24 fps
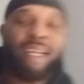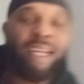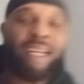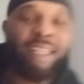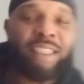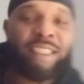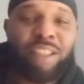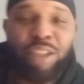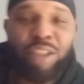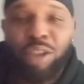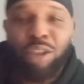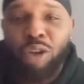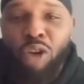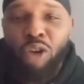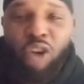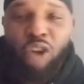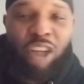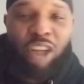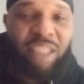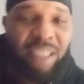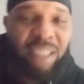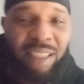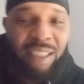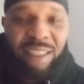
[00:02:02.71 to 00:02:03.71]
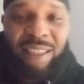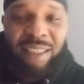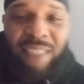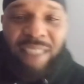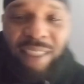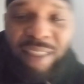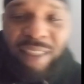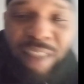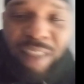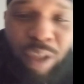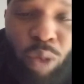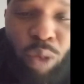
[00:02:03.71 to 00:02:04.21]
saying this
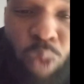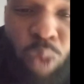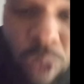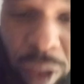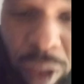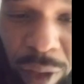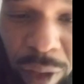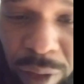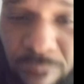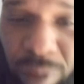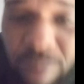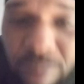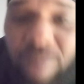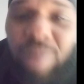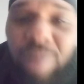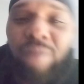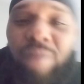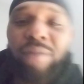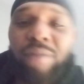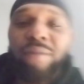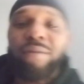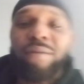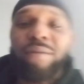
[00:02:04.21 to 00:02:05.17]
narcissistic word.